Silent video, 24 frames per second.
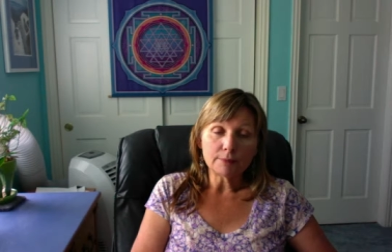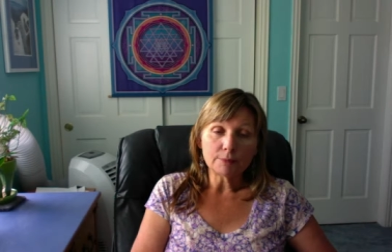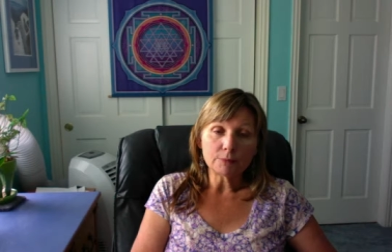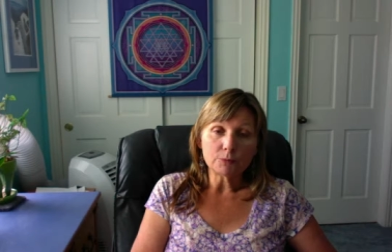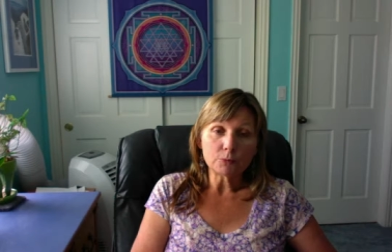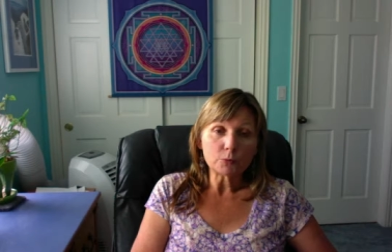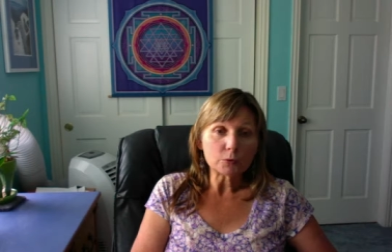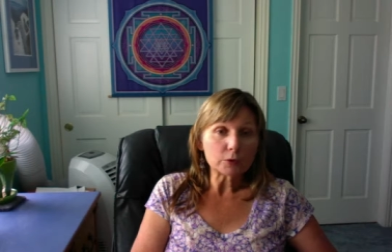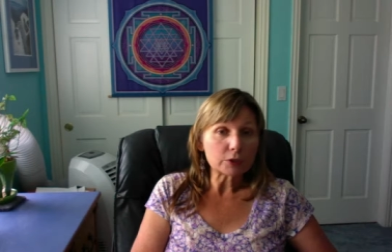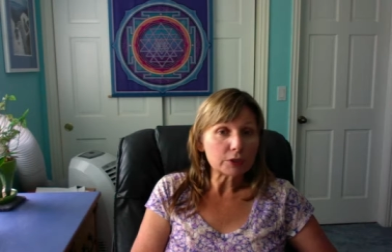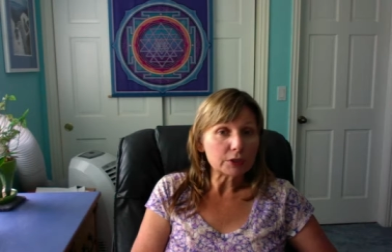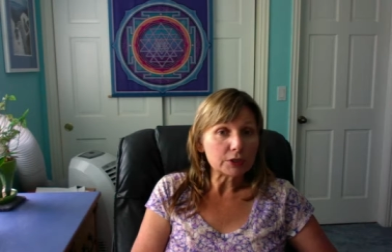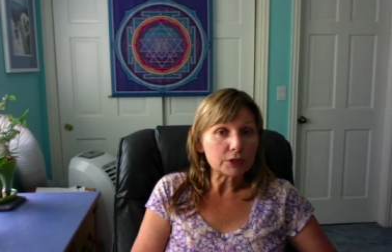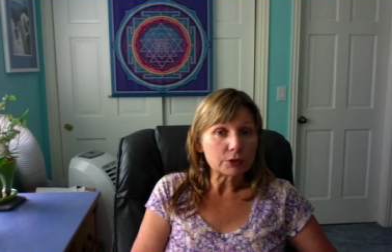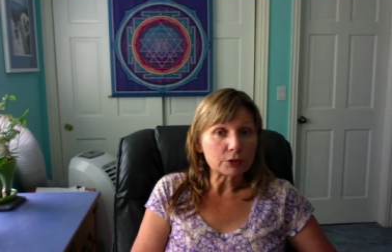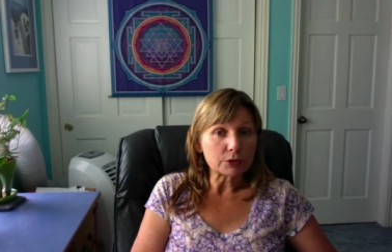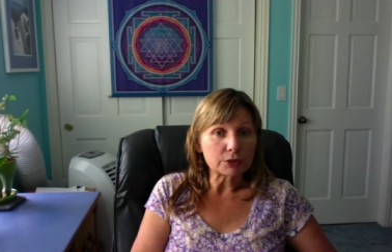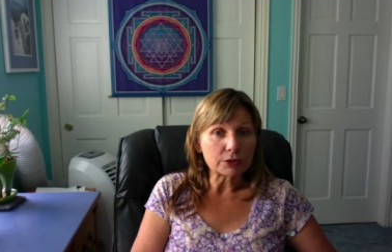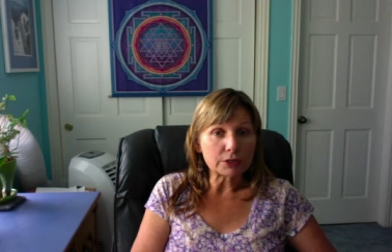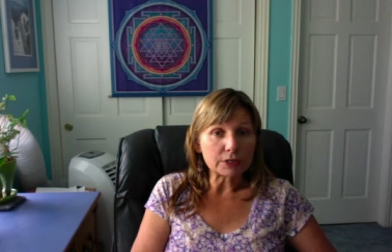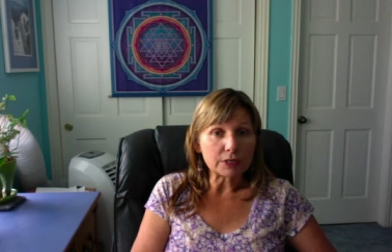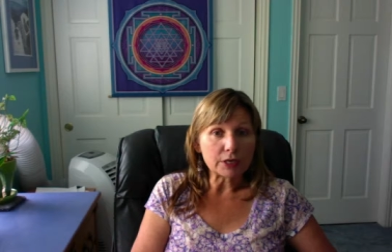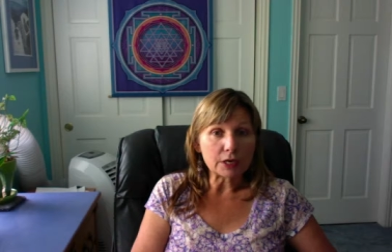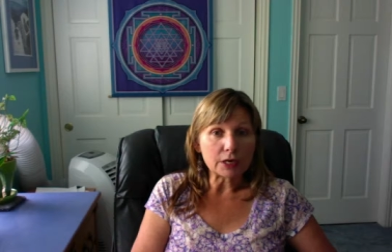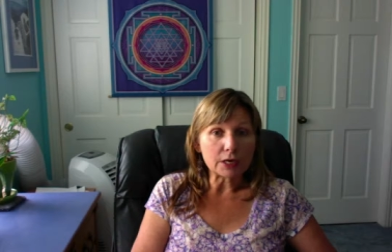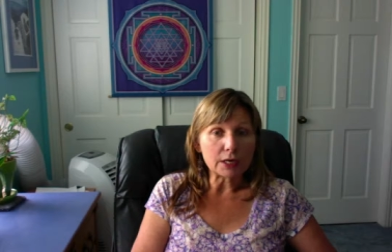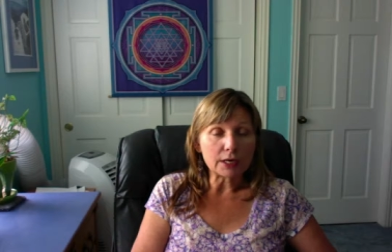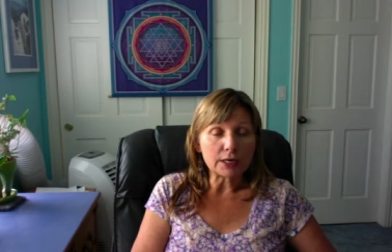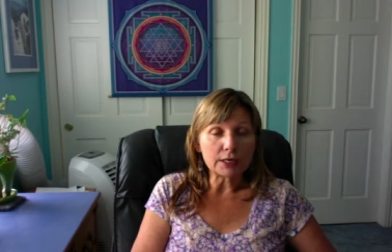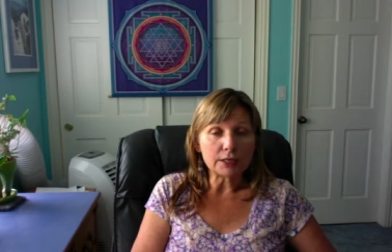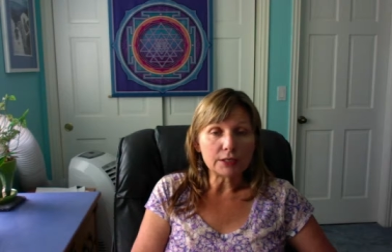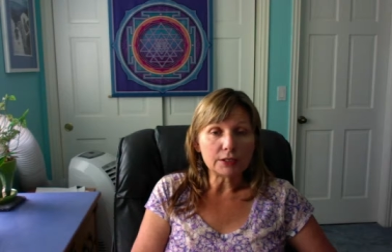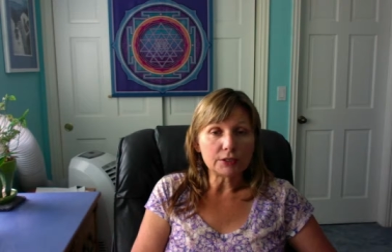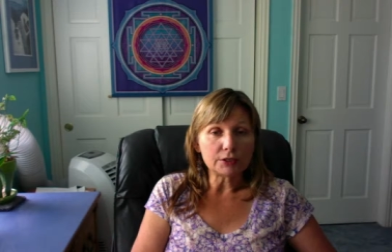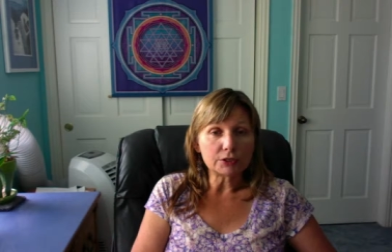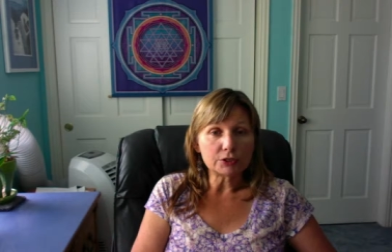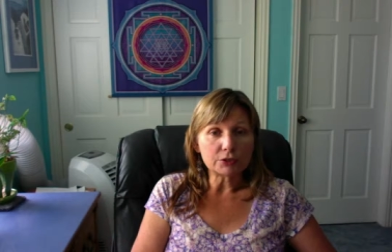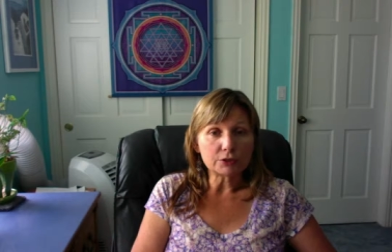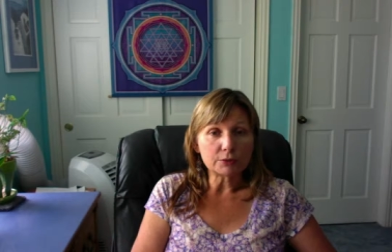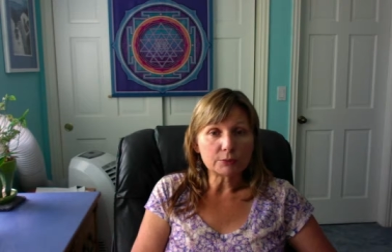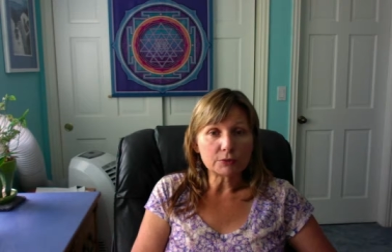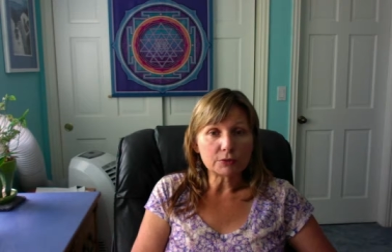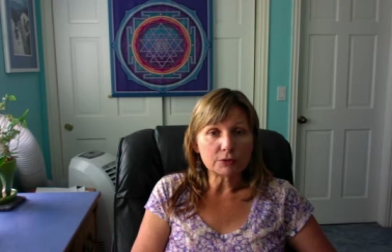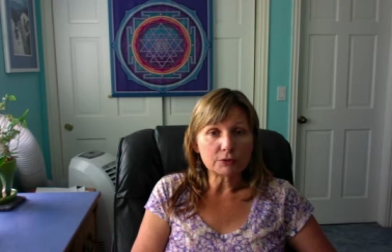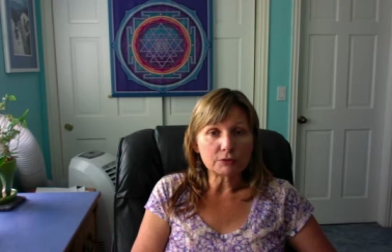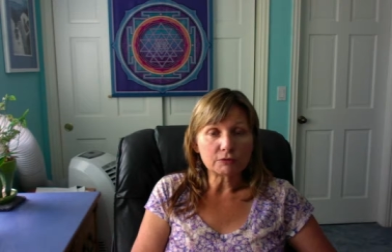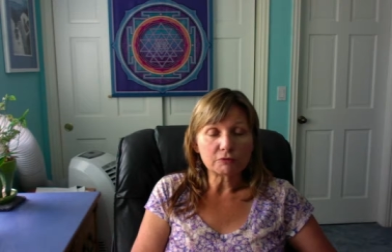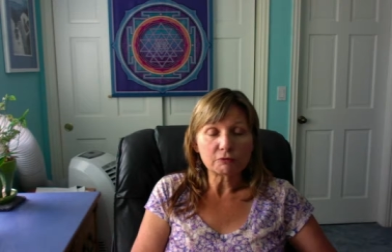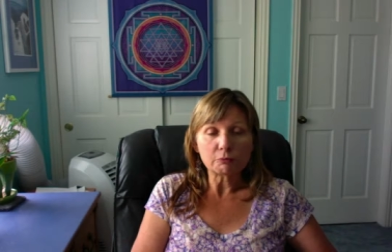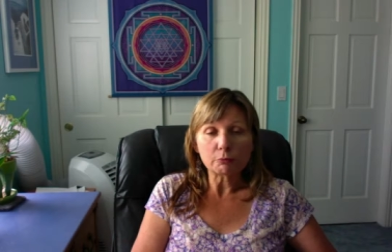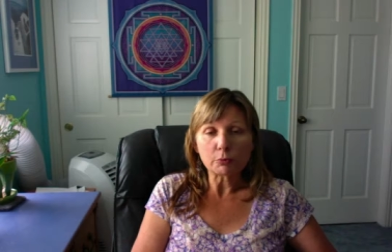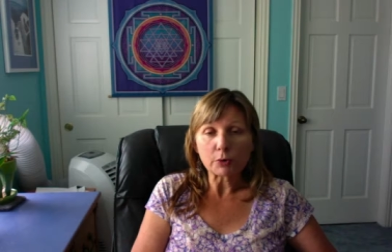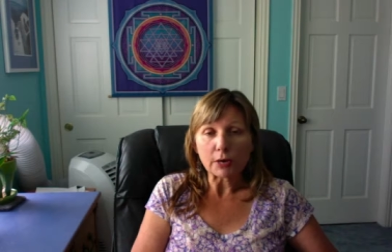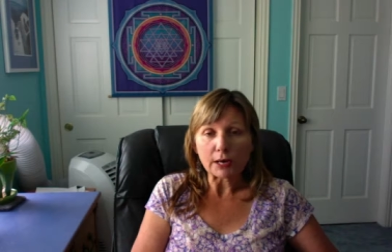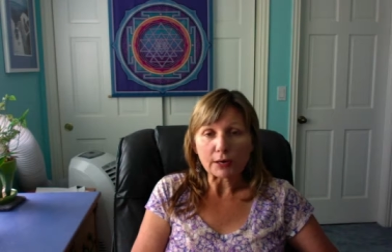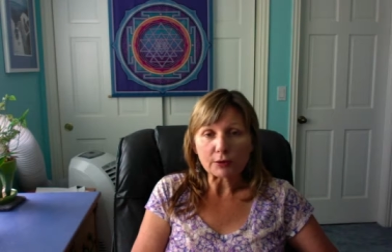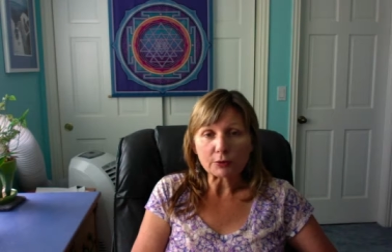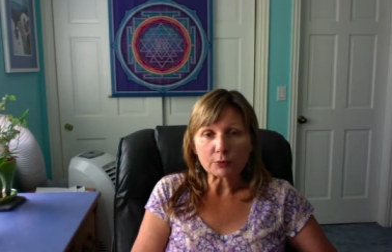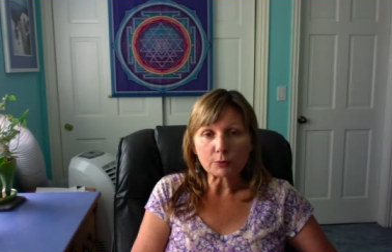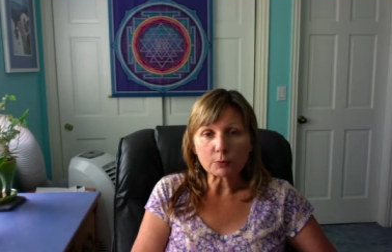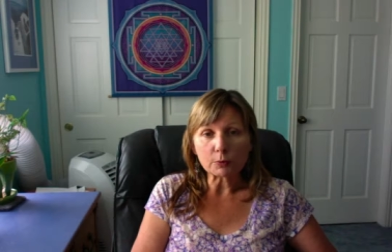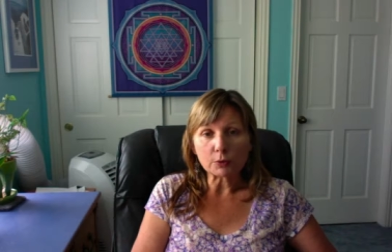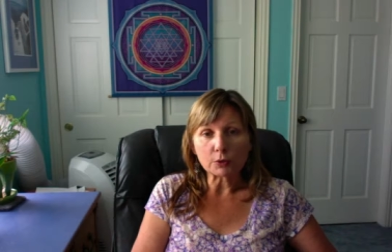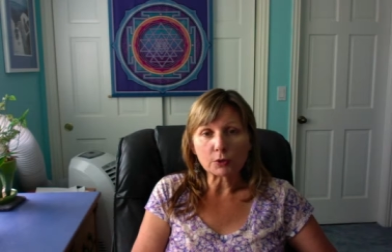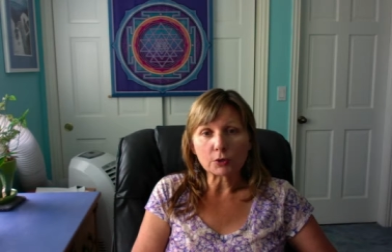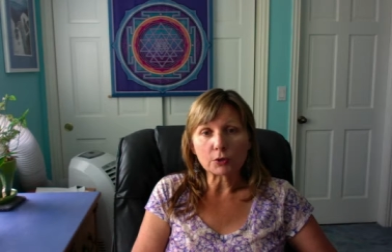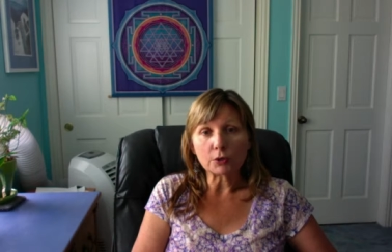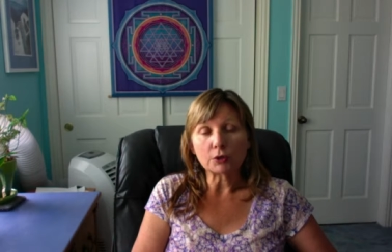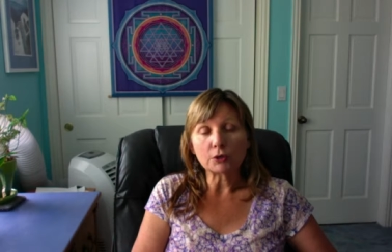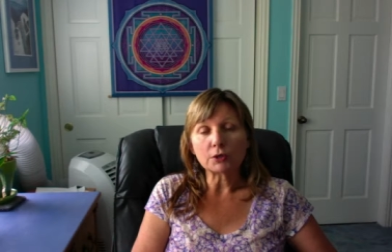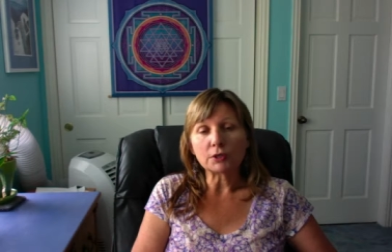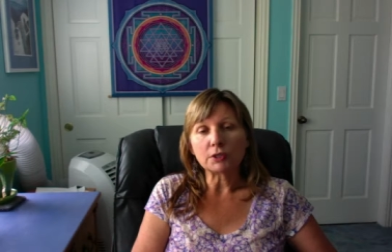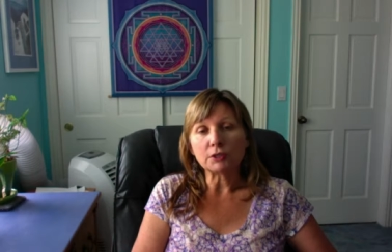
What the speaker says: really early on in terms of breath work,